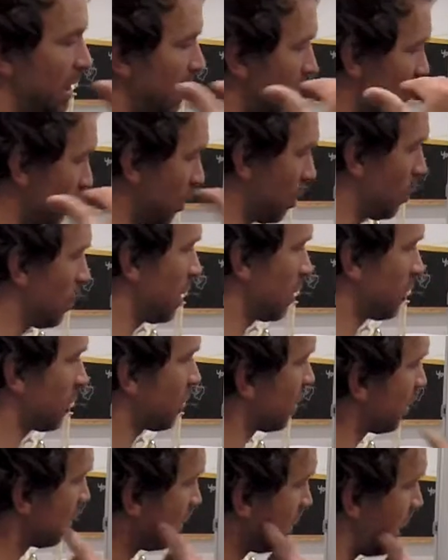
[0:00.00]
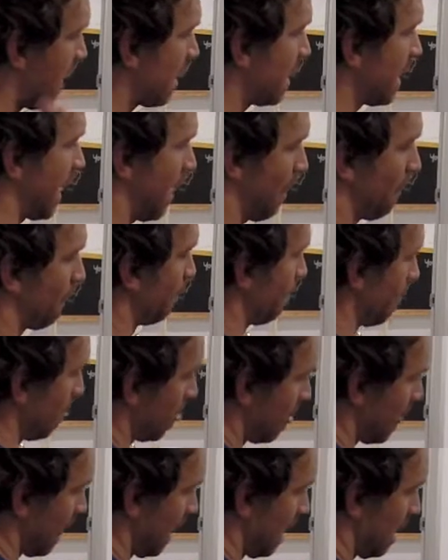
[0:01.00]
It's always trying to do that. Now,
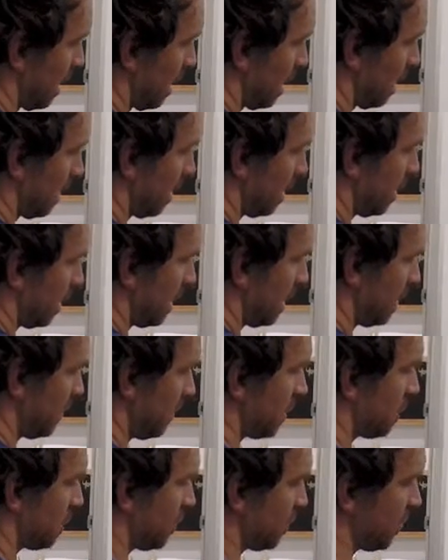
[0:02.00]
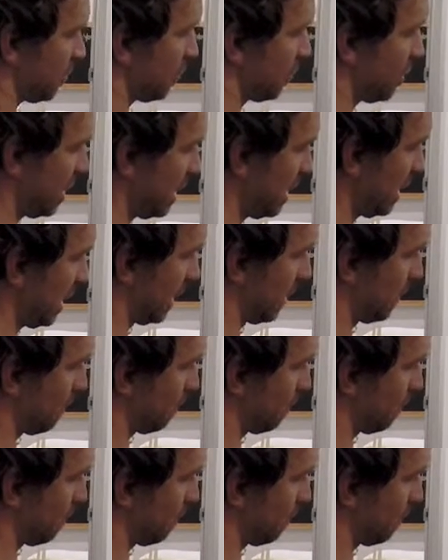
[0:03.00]
in this position here,